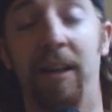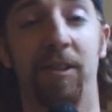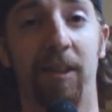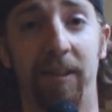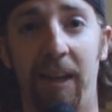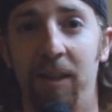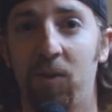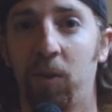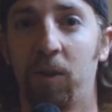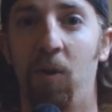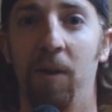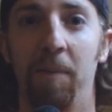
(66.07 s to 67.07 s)
as the days
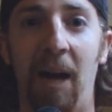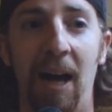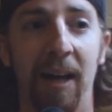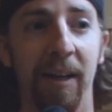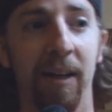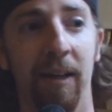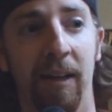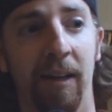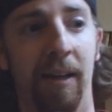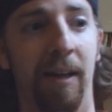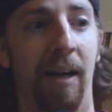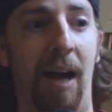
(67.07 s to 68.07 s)
were going by,
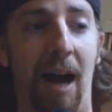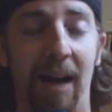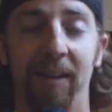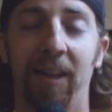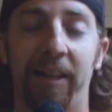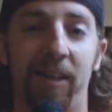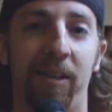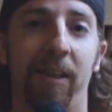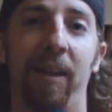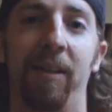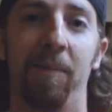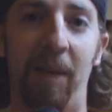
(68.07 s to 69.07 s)
like I
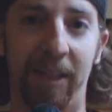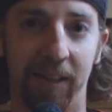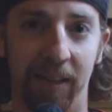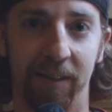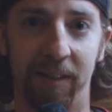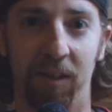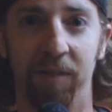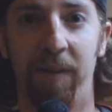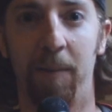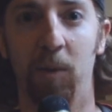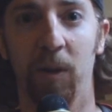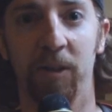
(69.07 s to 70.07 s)
said, I didn't make it in until
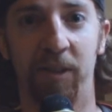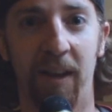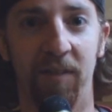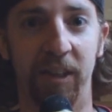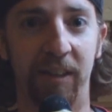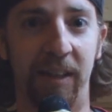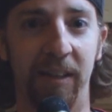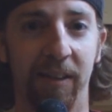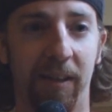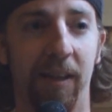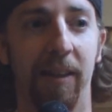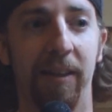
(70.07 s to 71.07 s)
February
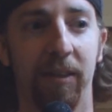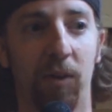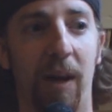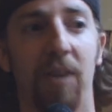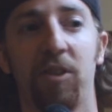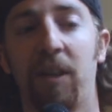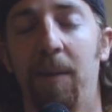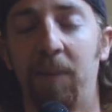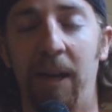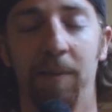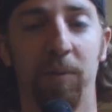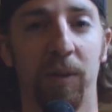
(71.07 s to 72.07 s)
17th. The crowds
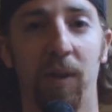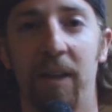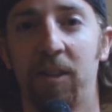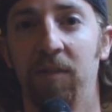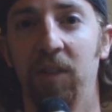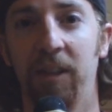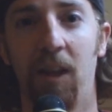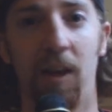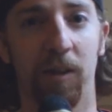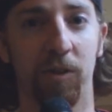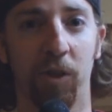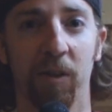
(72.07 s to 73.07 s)
kept getting progressively
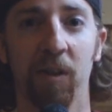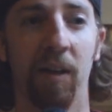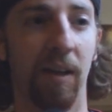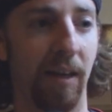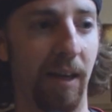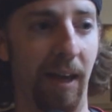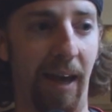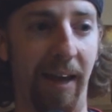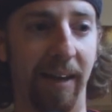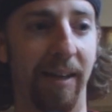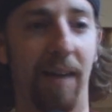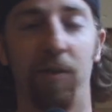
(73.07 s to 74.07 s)
larger,
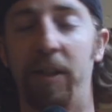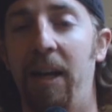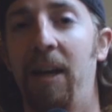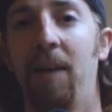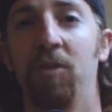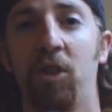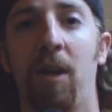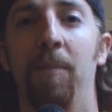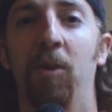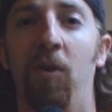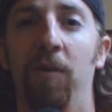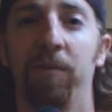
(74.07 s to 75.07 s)
and every day I was
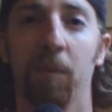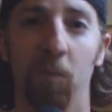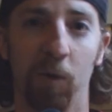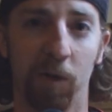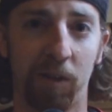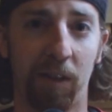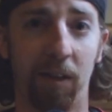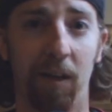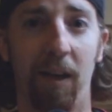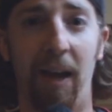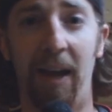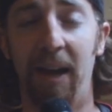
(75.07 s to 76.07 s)
coming home from work
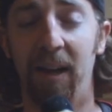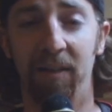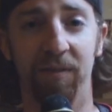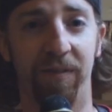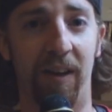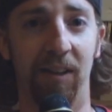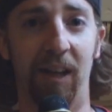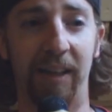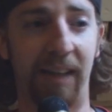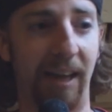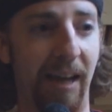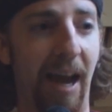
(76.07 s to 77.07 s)
and felt
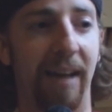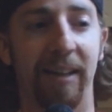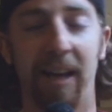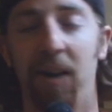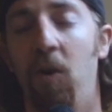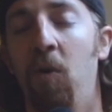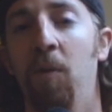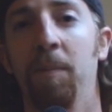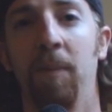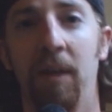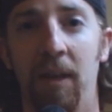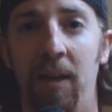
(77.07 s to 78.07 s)
like I had to get
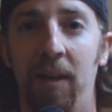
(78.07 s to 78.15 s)
home,